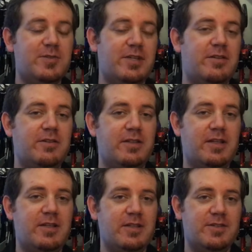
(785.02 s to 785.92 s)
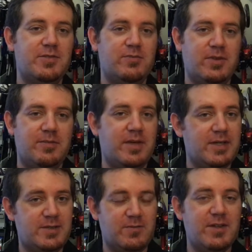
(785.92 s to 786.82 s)
channel that is run by
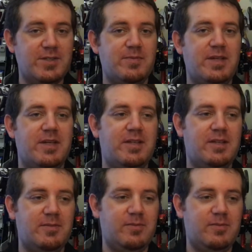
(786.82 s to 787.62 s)
some friends of mine.